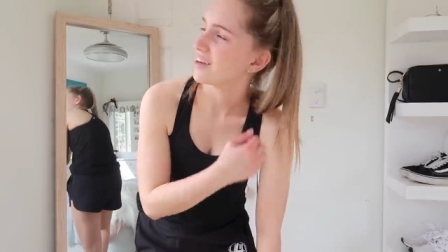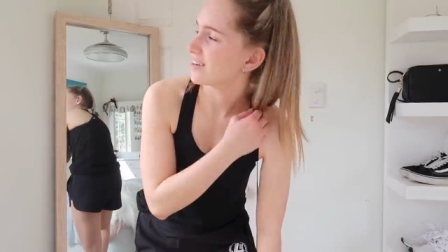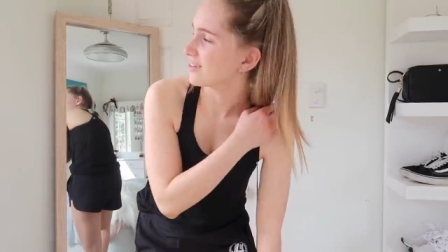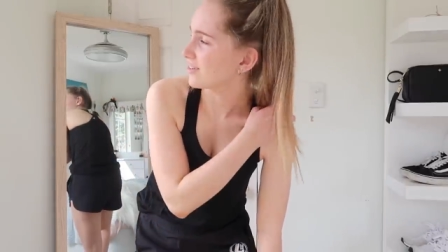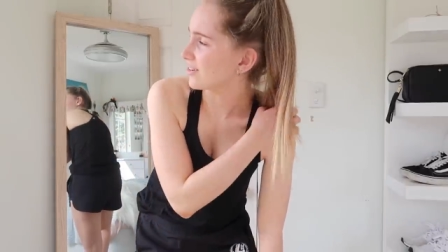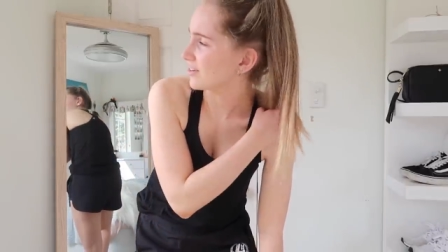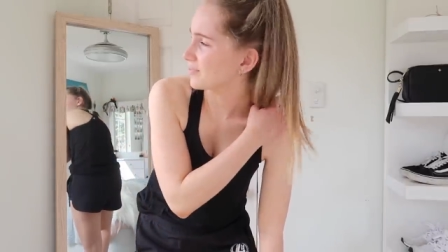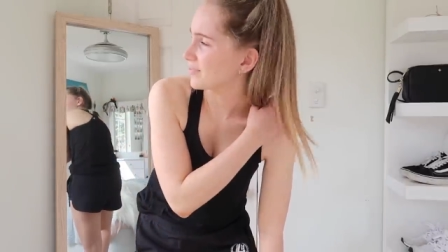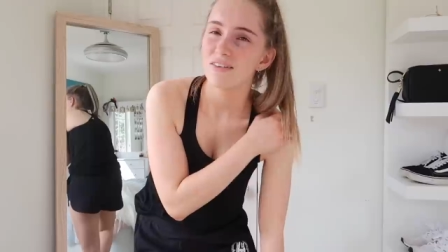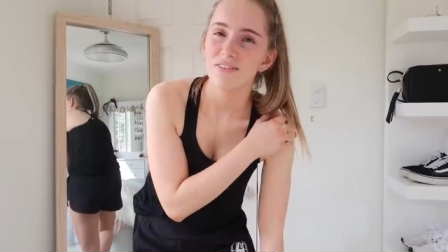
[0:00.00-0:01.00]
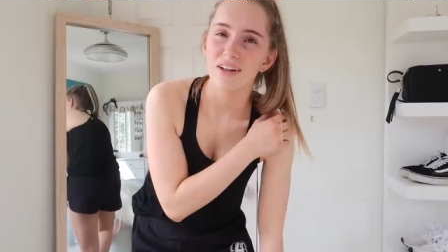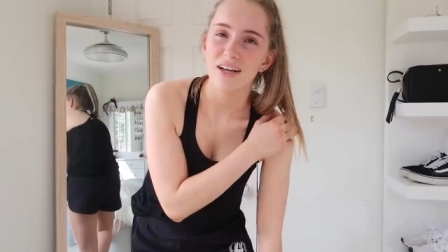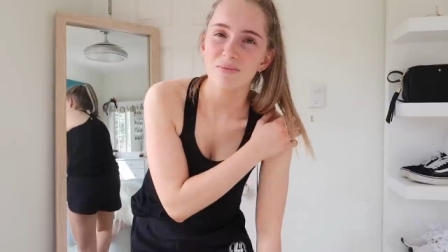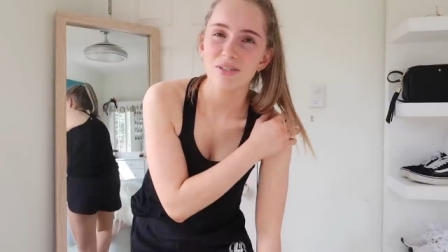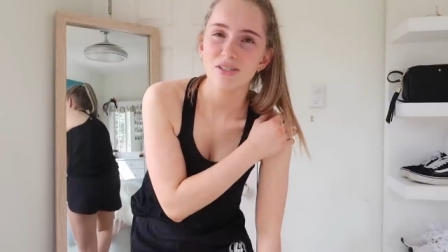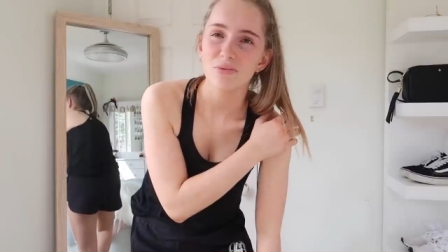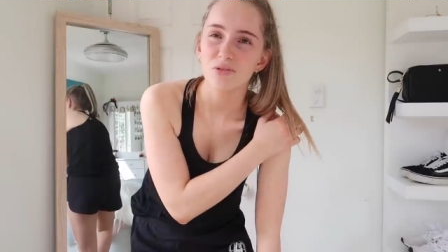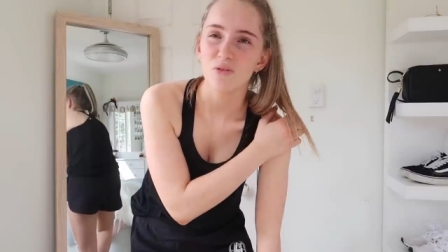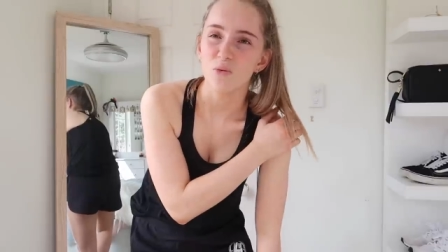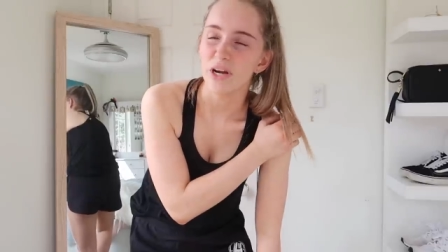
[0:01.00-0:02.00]
I don't know. I feel like I'm just too
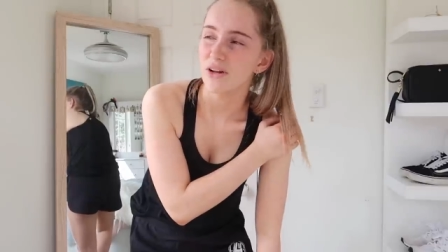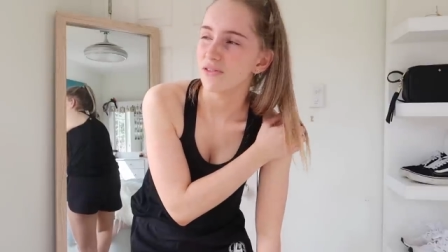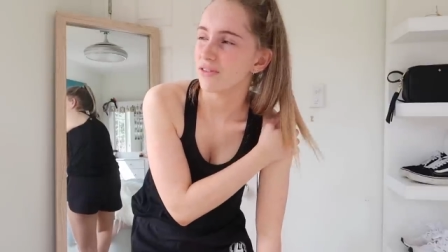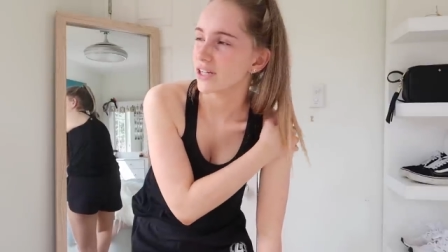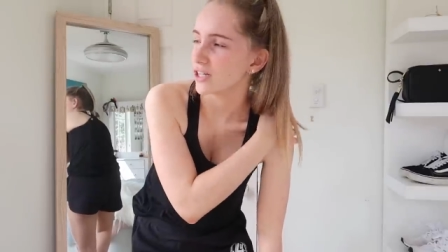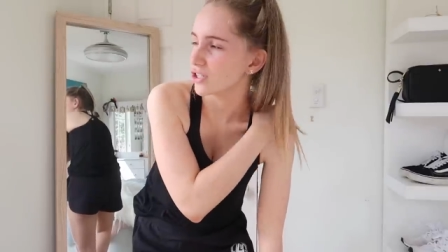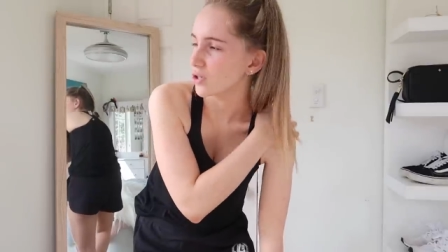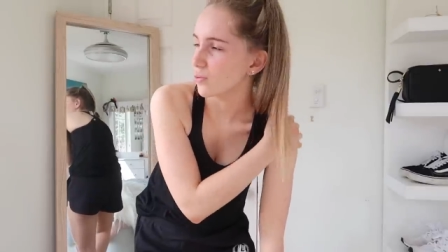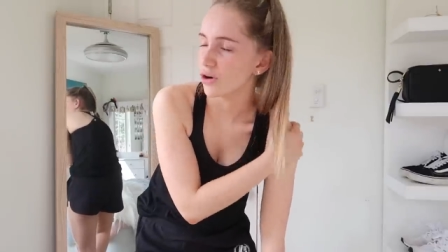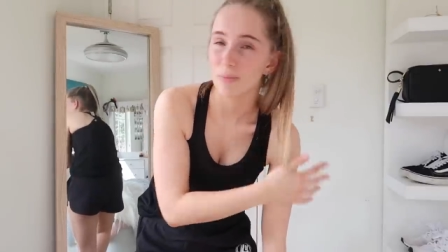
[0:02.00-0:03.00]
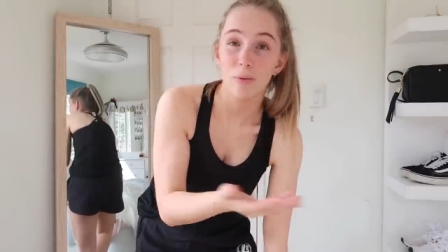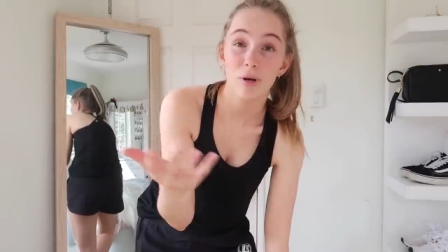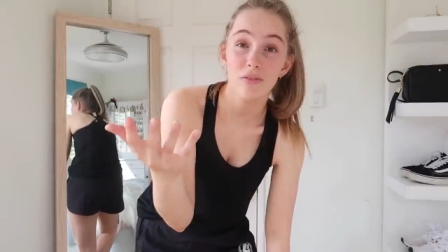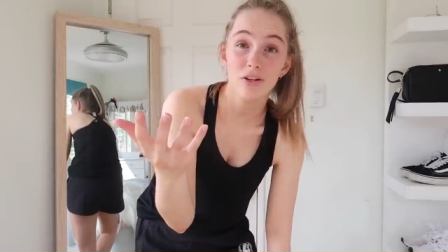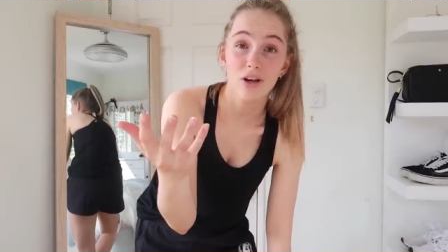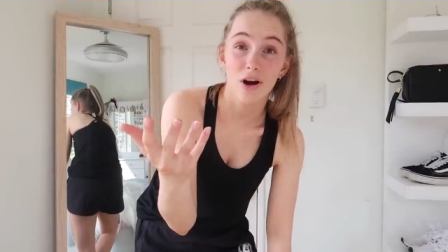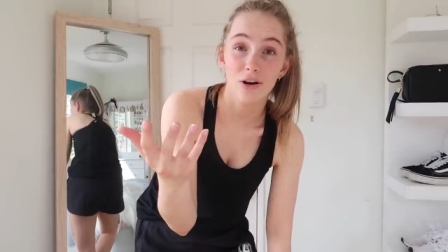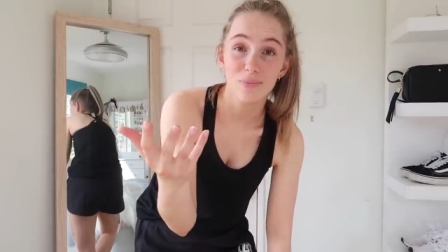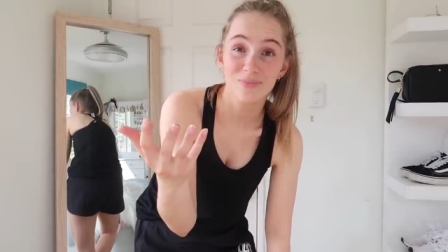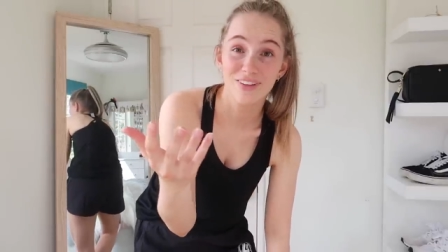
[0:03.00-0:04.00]
much of a weirdo for that to actually work, but we'll give it a
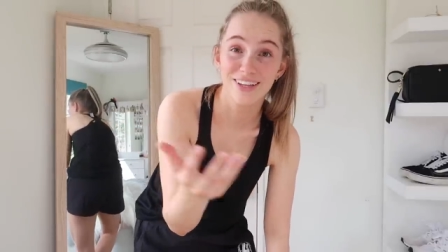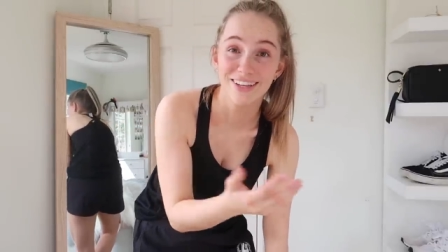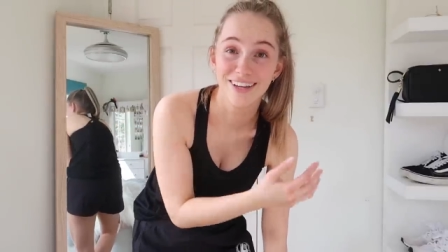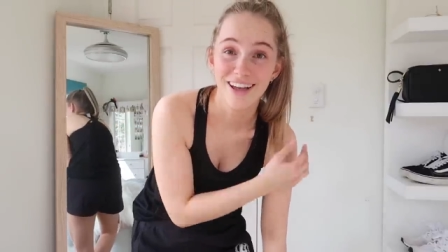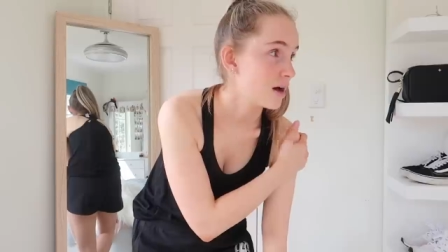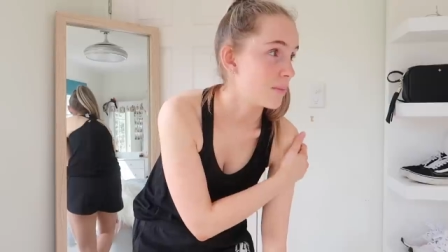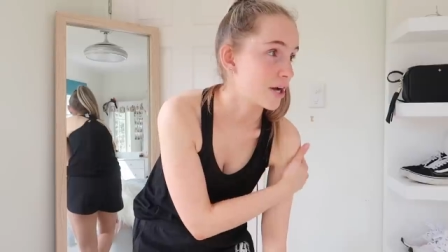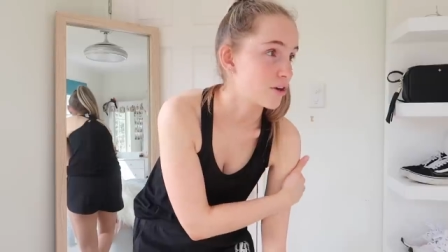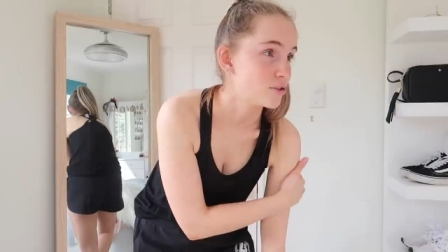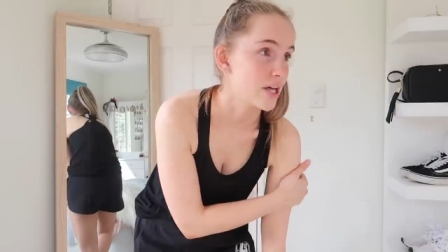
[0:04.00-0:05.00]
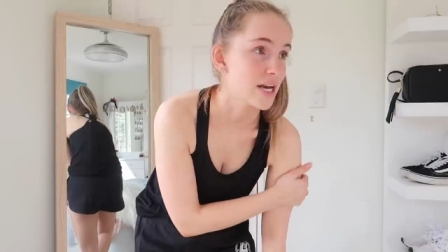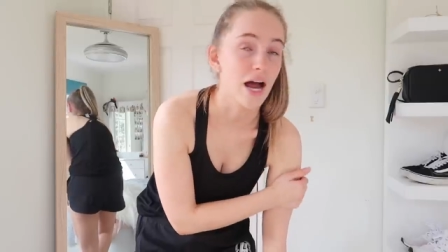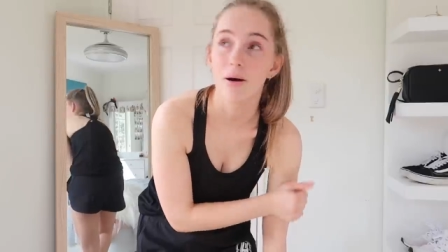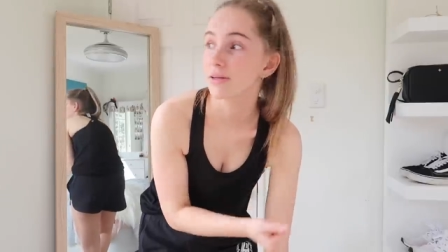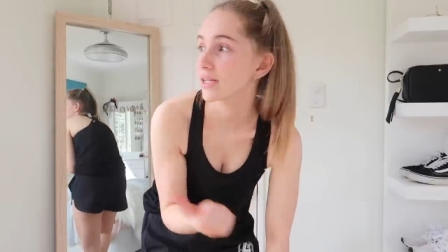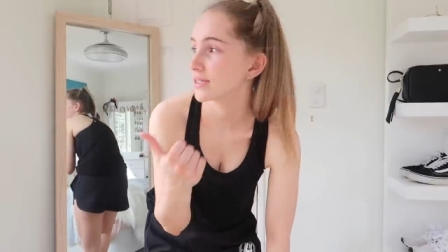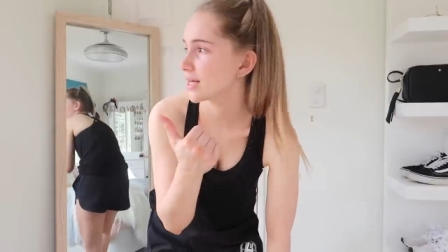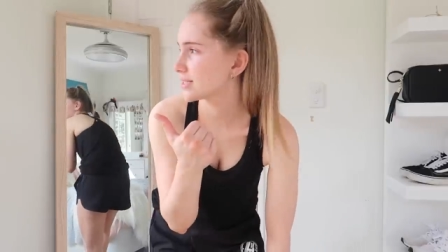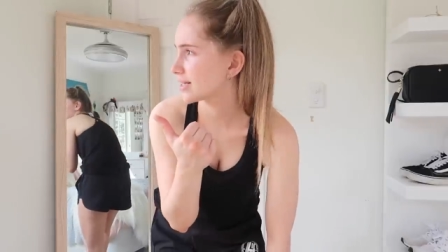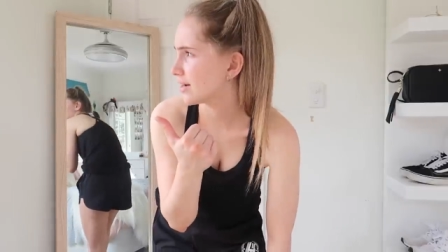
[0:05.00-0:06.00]
go. I might go do that now because the
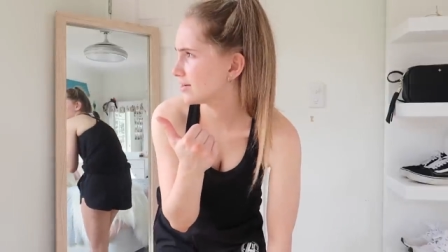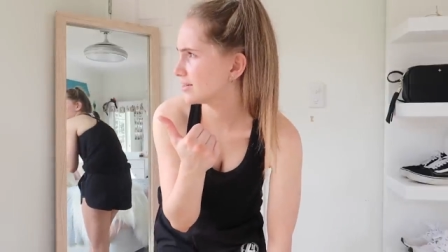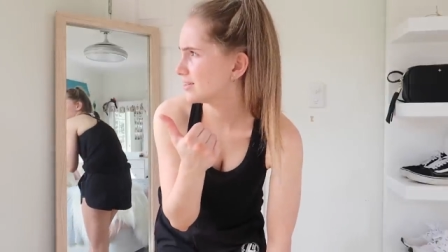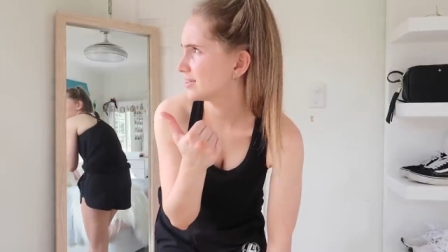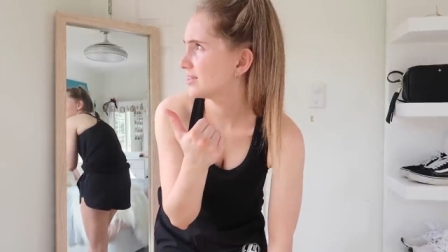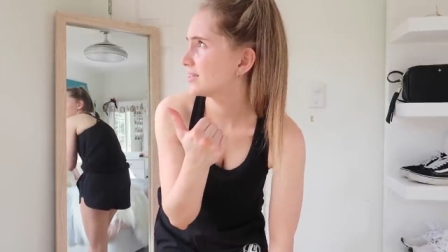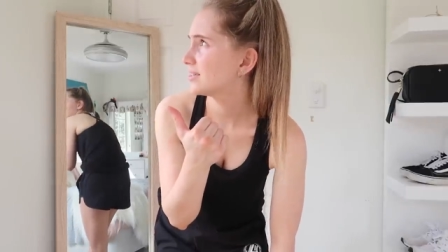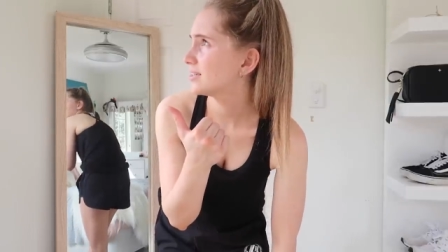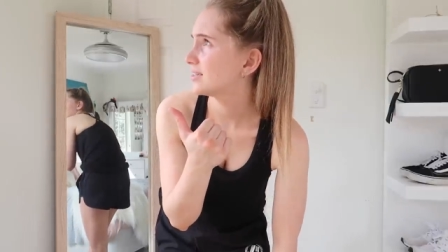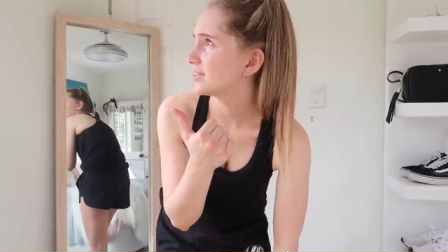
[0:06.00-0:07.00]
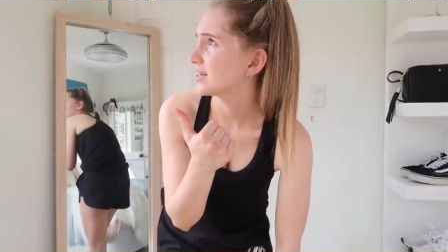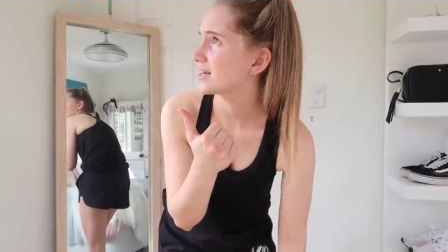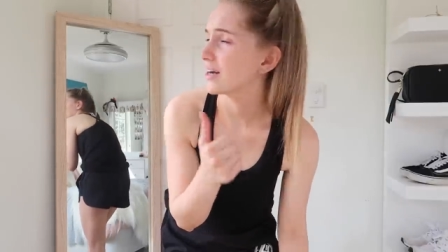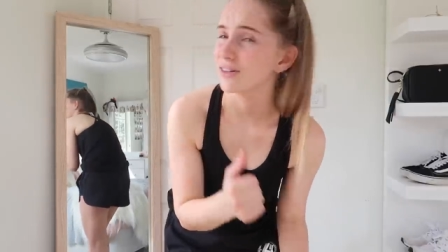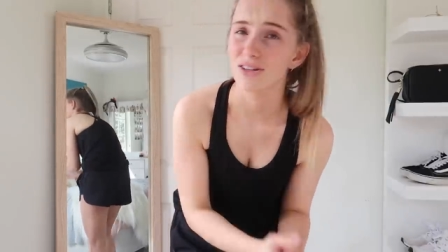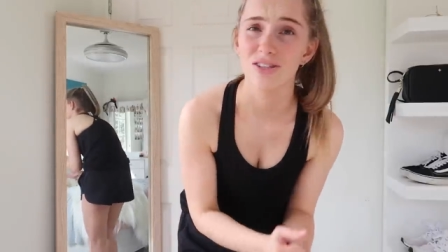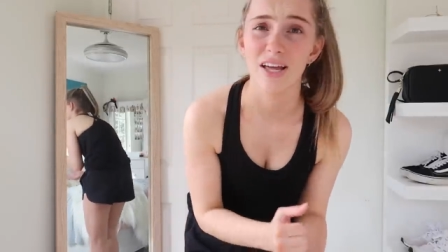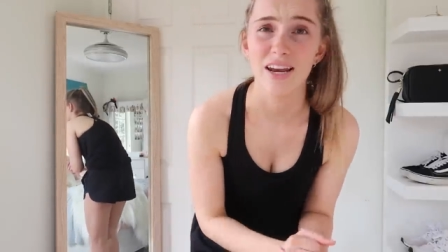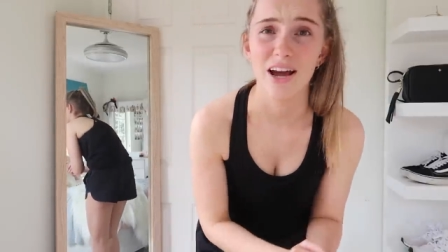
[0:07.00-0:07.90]
sun's out. Yeah, I'll go do that